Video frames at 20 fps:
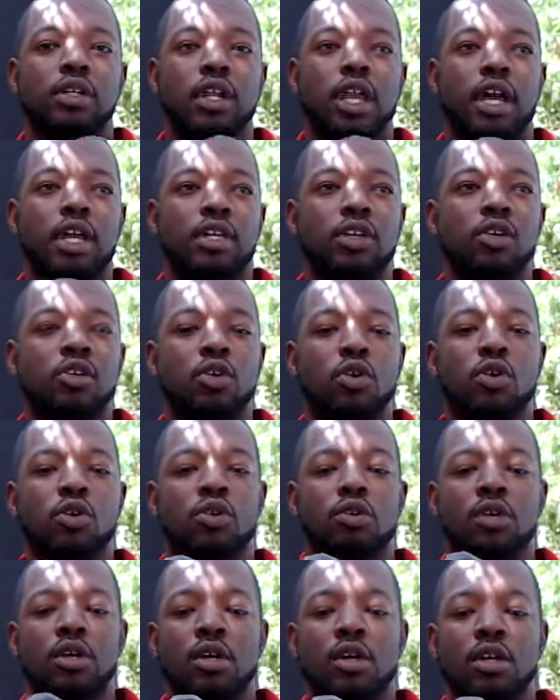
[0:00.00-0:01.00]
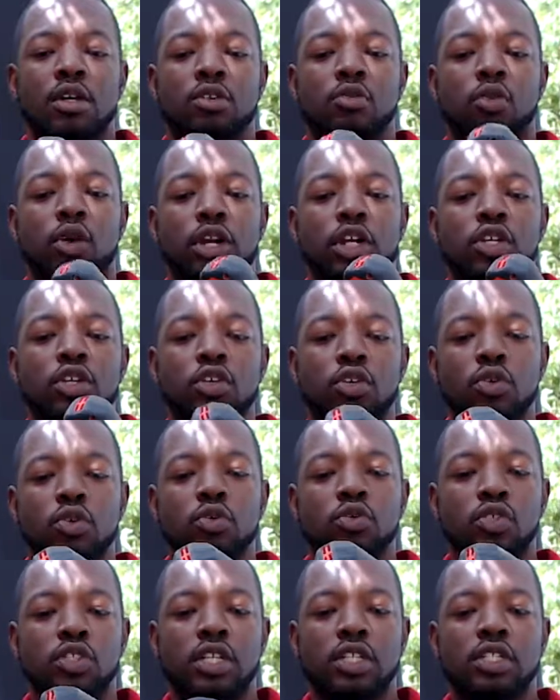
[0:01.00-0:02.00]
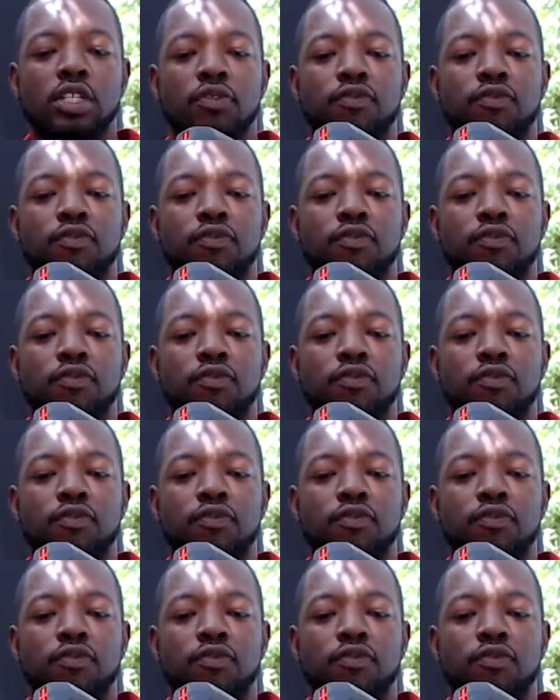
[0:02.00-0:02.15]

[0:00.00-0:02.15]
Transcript: Like you don't want to use this if